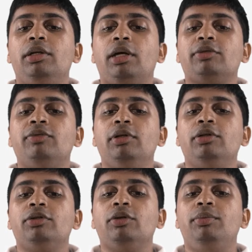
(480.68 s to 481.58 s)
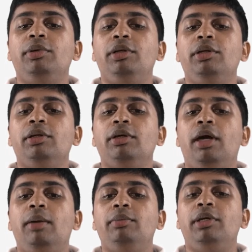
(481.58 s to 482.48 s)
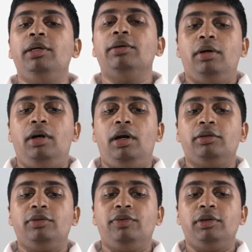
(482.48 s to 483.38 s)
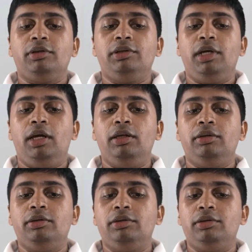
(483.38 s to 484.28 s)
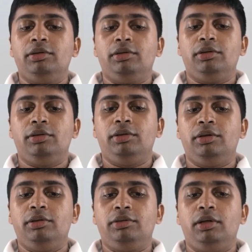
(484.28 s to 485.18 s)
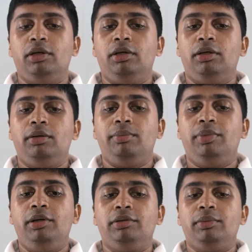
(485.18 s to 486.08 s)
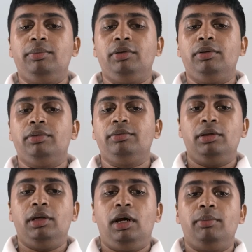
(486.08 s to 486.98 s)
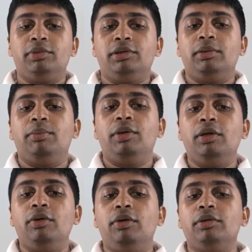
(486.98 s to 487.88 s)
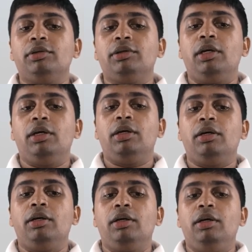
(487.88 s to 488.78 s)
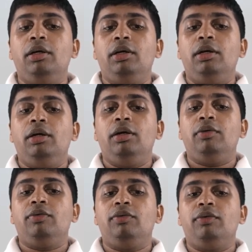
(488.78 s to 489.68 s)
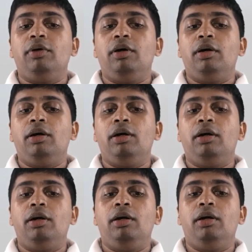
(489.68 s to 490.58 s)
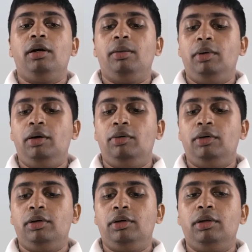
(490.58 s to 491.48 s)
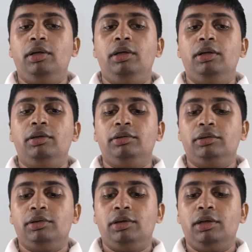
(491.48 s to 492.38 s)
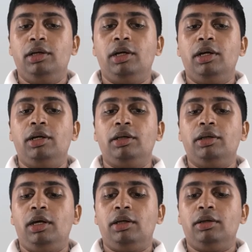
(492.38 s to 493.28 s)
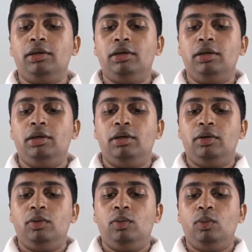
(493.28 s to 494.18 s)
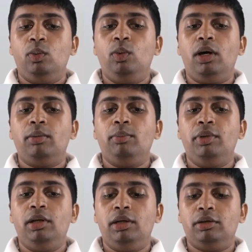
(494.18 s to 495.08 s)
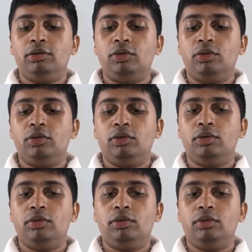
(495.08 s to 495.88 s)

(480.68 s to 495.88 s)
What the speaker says: text field should be empty. Alright, so for the challenge, it's pretty simple. I'm simply going to say if amount is greater than 1 billion. So